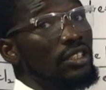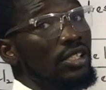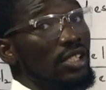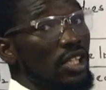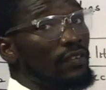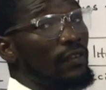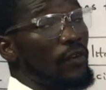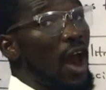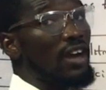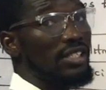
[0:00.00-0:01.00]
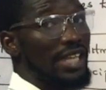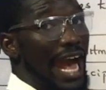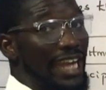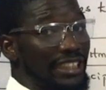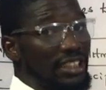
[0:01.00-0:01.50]
sulfur
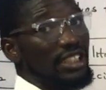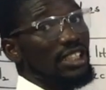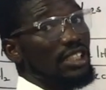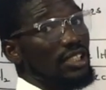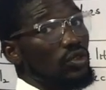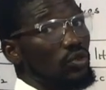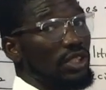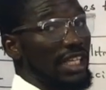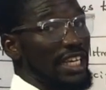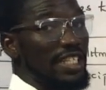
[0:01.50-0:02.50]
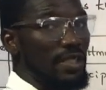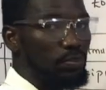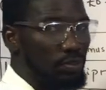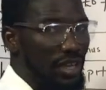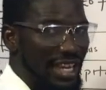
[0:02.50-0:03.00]
4-oxide is
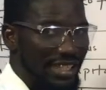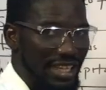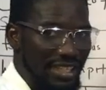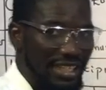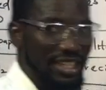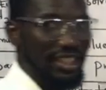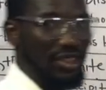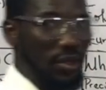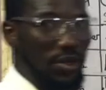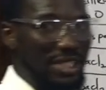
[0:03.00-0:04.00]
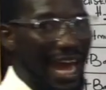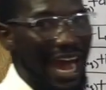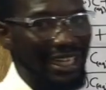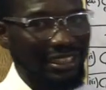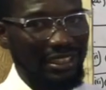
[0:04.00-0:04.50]
present. Those
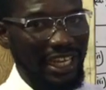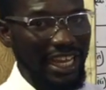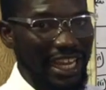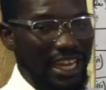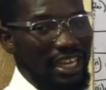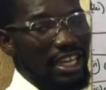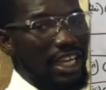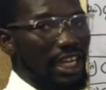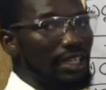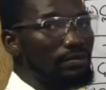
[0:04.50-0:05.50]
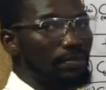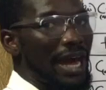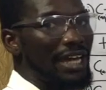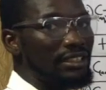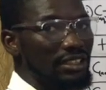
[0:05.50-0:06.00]
are the three
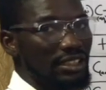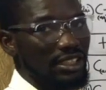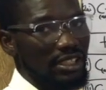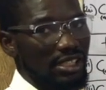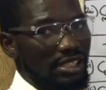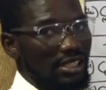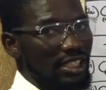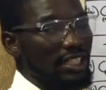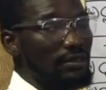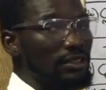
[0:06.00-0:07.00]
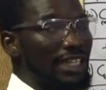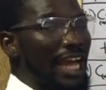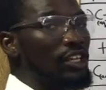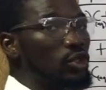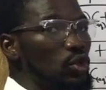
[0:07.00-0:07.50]
compounds
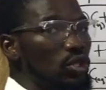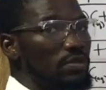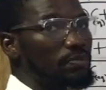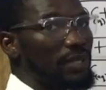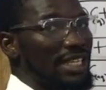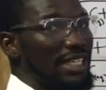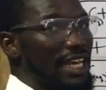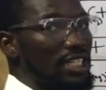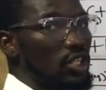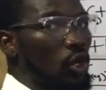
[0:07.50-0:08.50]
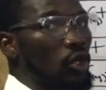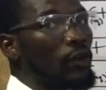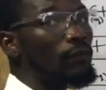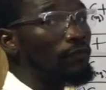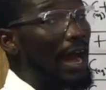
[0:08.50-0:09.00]
either used, present, or
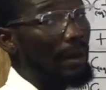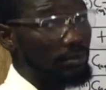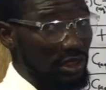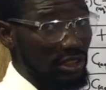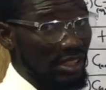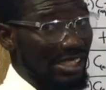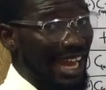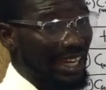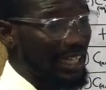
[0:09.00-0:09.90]
confirmed. Is that